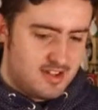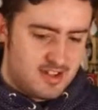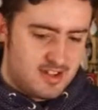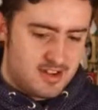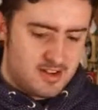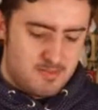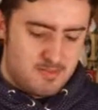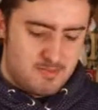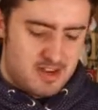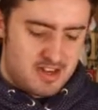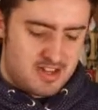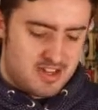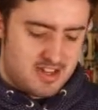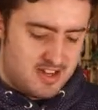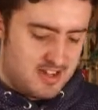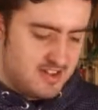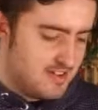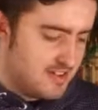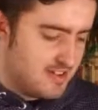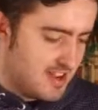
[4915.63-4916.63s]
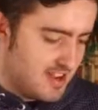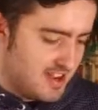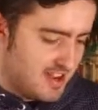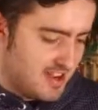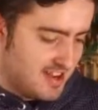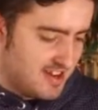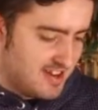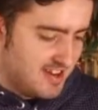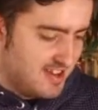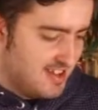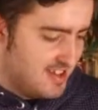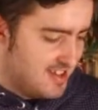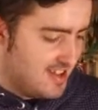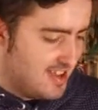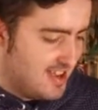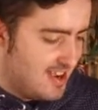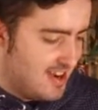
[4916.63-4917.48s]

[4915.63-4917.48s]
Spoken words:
come back to the UK again, and then